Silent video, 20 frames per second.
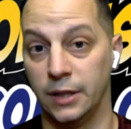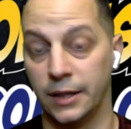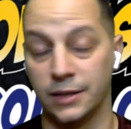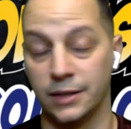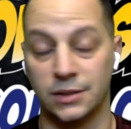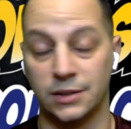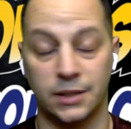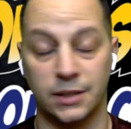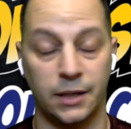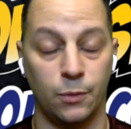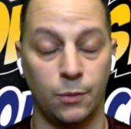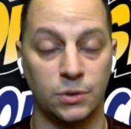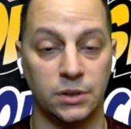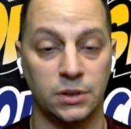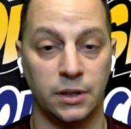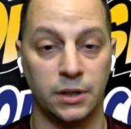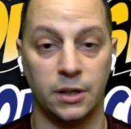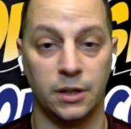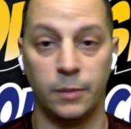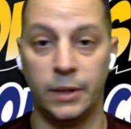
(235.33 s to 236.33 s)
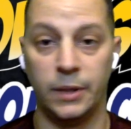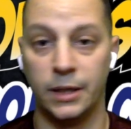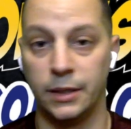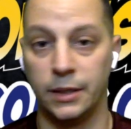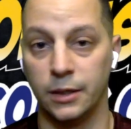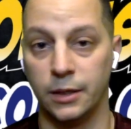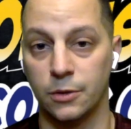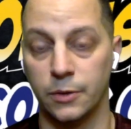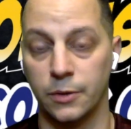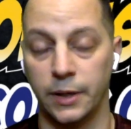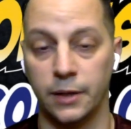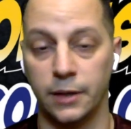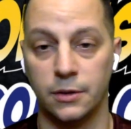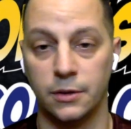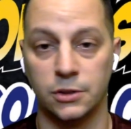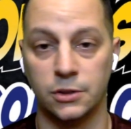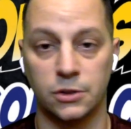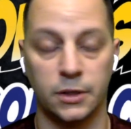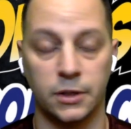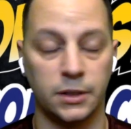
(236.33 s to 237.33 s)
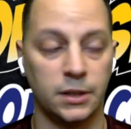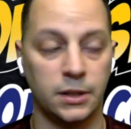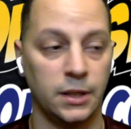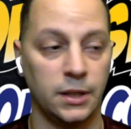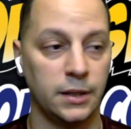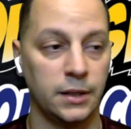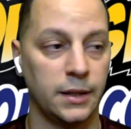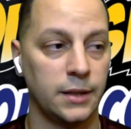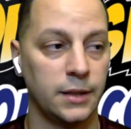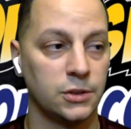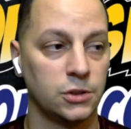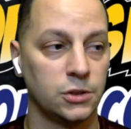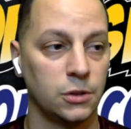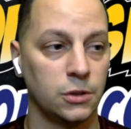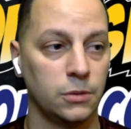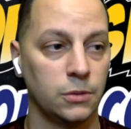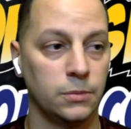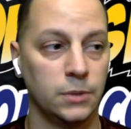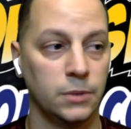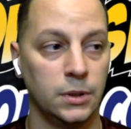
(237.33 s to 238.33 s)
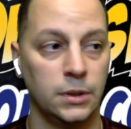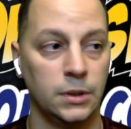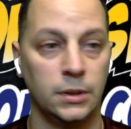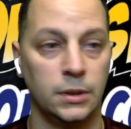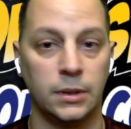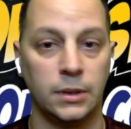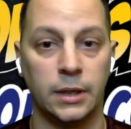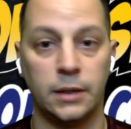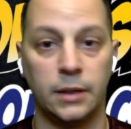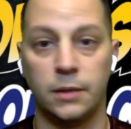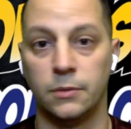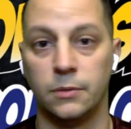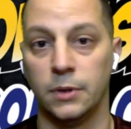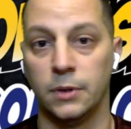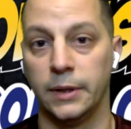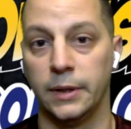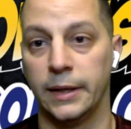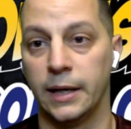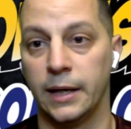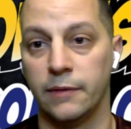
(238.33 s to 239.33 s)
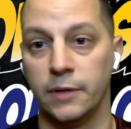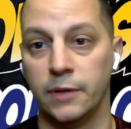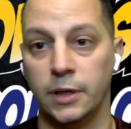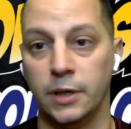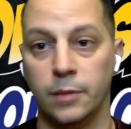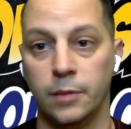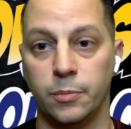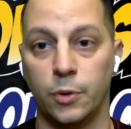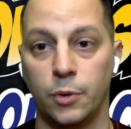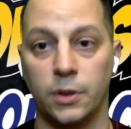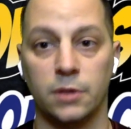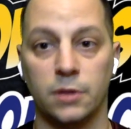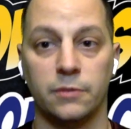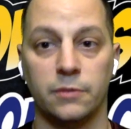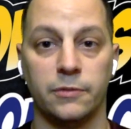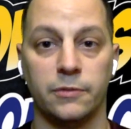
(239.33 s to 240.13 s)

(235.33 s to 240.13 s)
Like I said, I wasn't going to meet any creators or anything like that, so I didn't really have any point